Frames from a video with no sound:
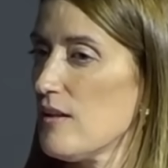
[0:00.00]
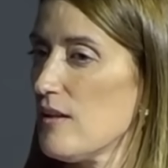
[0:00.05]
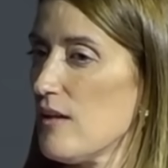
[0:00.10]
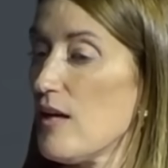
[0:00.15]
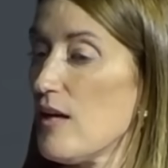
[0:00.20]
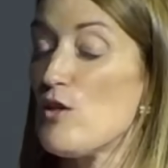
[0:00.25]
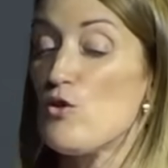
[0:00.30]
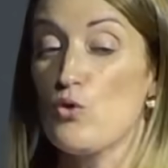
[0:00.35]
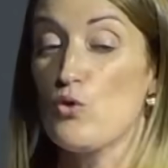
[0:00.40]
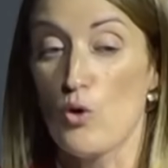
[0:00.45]

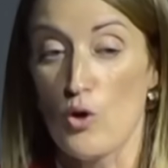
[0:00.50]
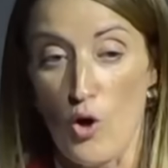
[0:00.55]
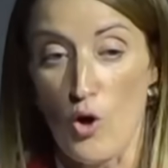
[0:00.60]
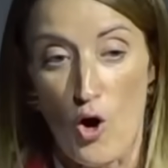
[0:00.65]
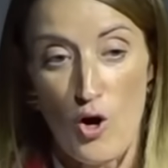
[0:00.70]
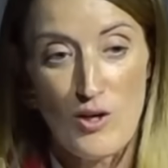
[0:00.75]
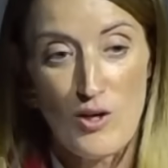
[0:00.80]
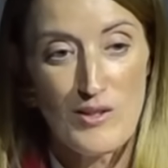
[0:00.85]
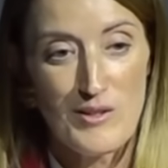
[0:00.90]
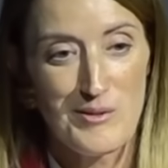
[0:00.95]
It took
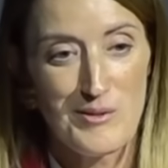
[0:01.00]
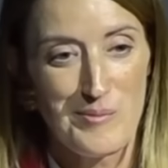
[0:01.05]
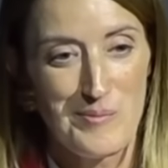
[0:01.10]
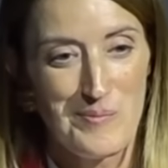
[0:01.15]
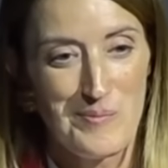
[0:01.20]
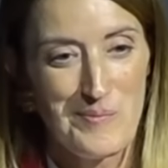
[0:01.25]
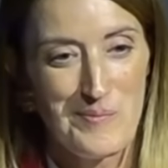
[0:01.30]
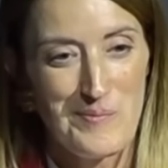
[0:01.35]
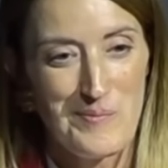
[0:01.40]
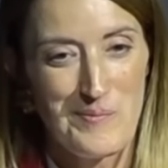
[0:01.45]
long,
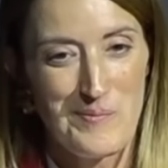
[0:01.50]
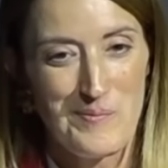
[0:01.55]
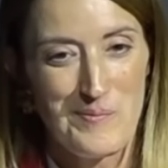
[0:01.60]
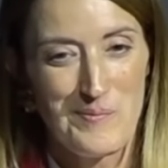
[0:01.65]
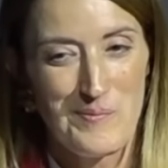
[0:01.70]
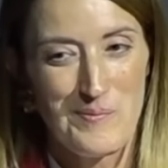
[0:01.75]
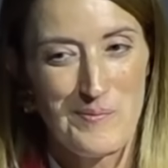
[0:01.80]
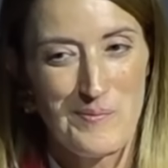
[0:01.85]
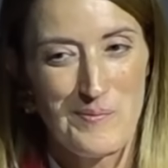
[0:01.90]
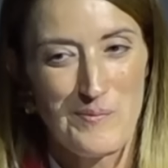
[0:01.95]

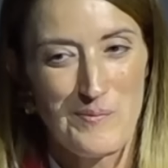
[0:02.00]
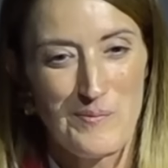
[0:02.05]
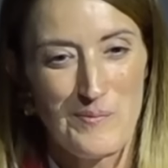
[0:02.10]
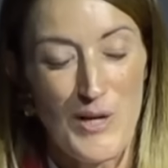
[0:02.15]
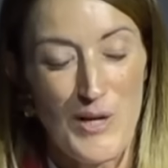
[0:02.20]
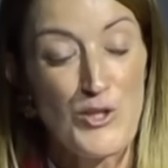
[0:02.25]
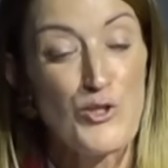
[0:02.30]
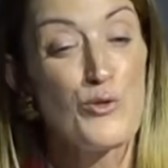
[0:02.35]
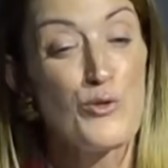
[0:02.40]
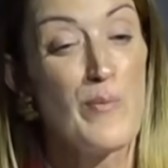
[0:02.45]

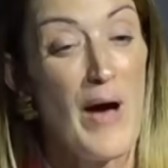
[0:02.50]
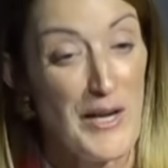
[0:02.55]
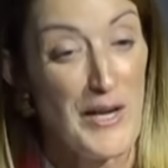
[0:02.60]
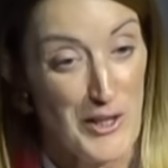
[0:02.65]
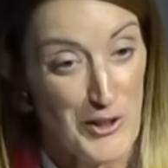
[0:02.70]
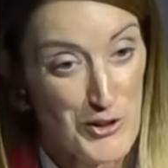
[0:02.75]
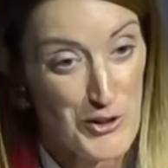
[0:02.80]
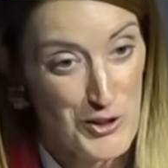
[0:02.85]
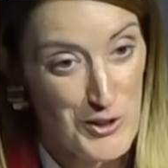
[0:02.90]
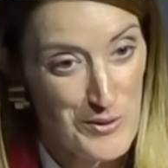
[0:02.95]
but you
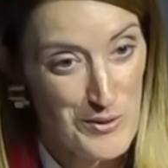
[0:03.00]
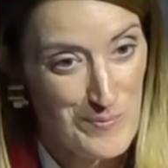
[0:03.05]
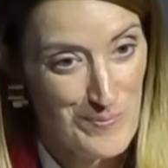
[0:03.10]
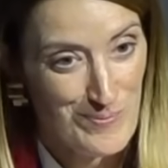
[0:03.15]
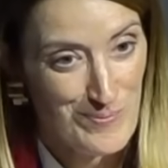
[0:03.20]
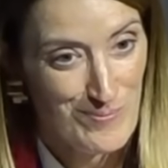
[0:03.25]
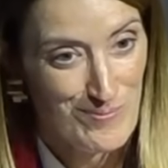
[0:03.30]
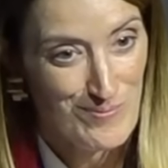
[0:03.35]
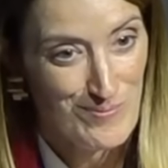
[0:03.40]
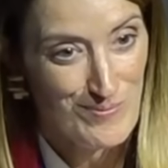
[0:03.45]
managed.
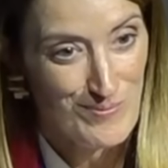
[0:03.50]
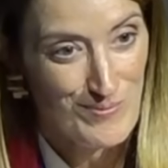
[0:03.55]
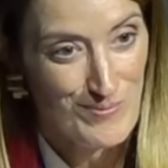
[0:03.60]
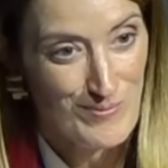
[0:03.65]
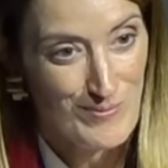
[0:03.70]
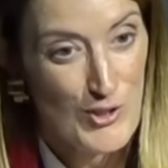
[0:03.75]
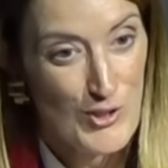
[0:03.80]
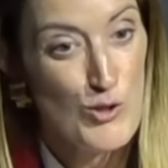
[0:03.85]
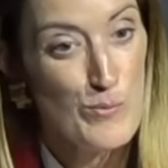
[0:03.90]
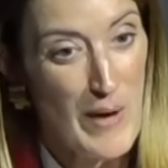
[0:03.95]

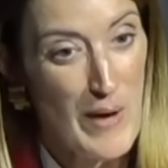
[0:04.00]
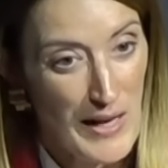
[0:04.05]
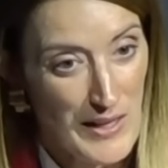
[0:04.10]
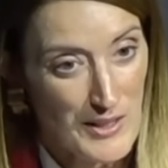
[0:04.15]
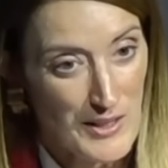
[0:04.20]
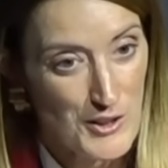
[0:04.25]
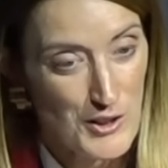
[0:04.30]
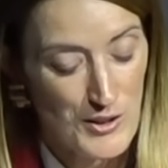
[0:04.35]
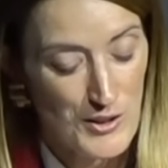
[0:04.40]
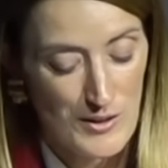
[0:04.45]
You
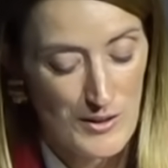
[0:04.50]
managed.